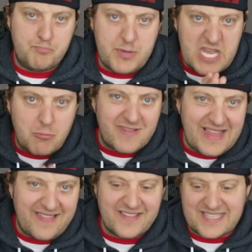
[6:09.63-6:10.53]
Being
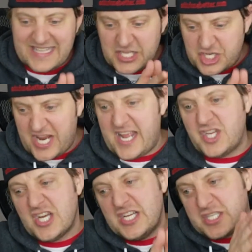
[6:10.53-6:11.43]
relentless in the
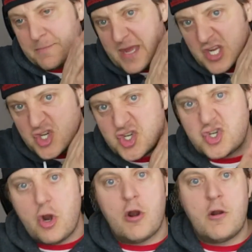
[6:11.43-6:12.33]
change to make
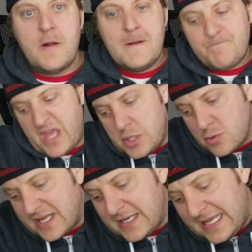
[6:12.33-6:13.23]
sure that
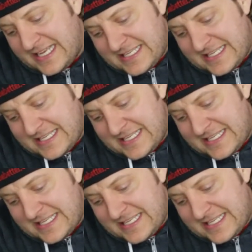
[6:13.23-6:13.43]
you can